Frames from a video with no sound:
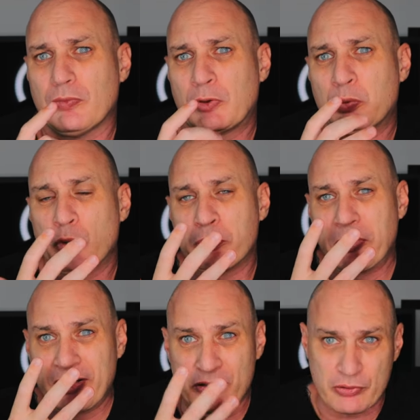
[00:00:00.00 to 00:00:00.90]
it would
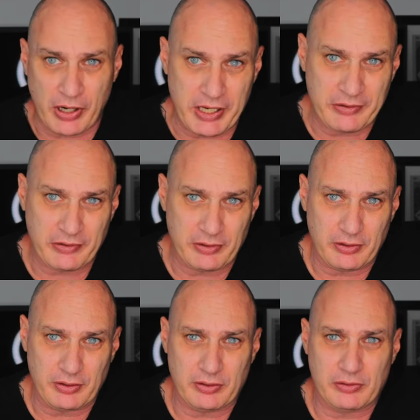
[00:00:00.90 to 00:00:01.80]
be great
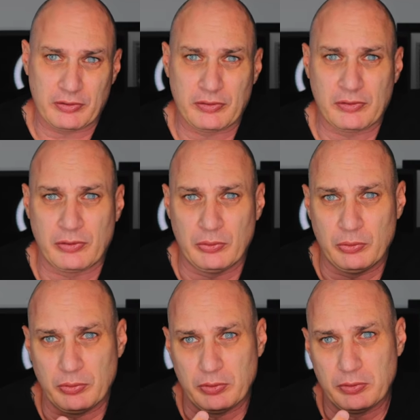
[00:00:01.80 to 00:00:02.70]

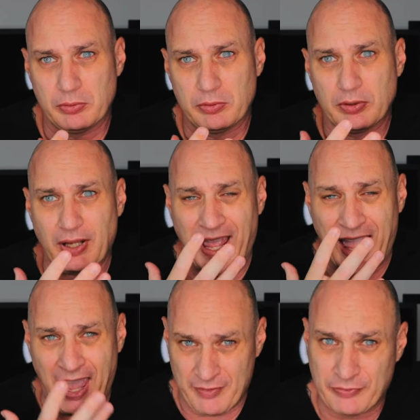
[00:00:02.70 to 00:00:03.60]
to
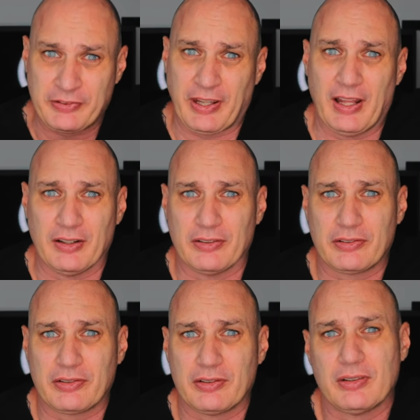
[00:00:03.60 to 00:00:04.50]
have
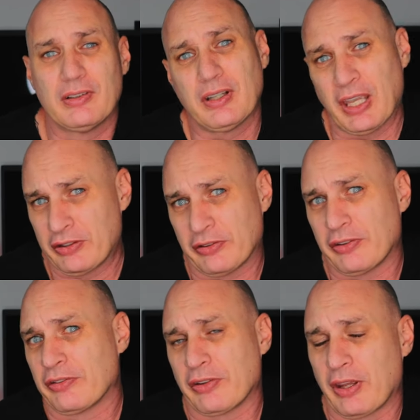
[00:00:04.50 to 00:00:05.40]
talent as a
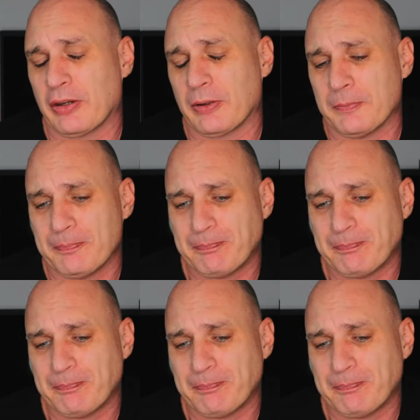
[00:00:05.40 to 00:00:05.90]
designer.